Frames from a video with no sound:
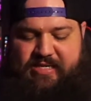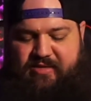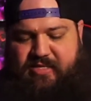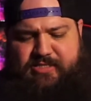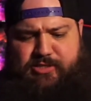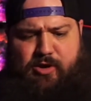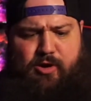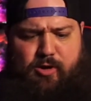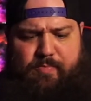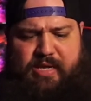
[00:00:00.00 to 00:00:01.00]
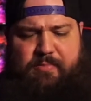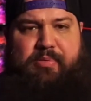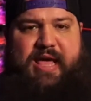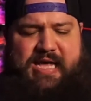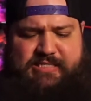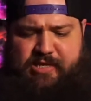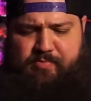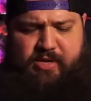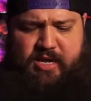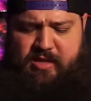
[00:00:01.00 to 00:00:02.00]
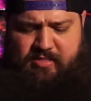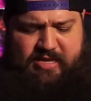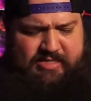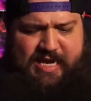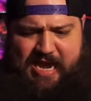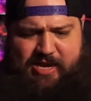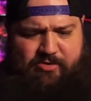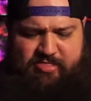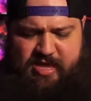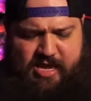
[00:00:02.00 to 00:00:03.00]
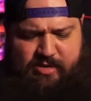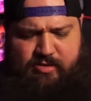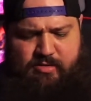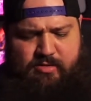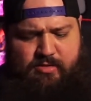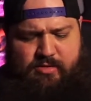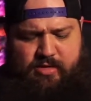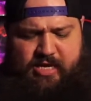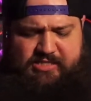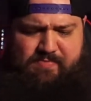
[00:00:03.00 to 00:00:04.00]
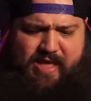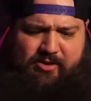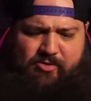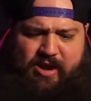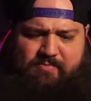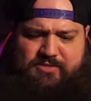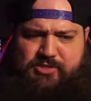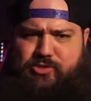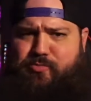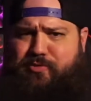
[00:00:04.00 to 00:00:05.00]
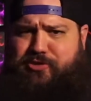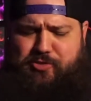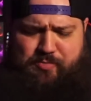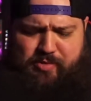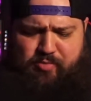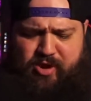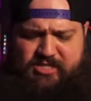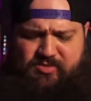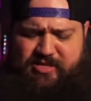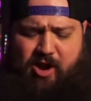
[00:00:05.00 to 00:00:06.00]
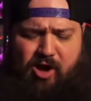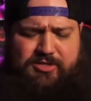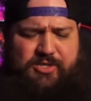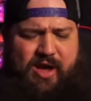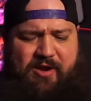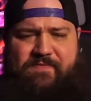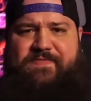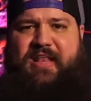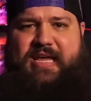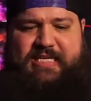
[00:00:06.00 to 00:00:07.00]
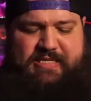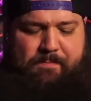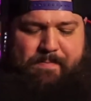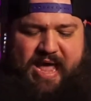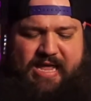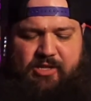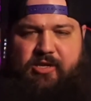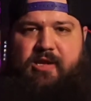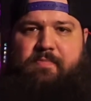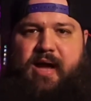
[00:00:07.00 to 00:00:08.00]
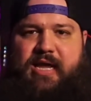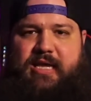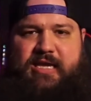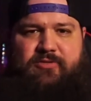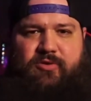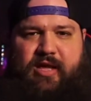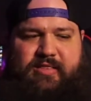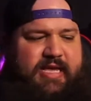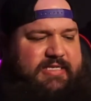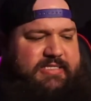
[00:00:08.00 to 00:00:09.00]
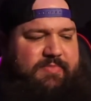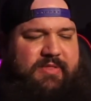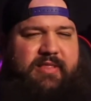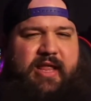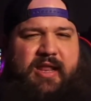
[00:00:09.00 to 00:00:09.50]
this to all be plastic, but the entire thing is metal, and I'm super, super impressed with it. Also, I don't feel like it's a bad looking mic either. Like that is something that,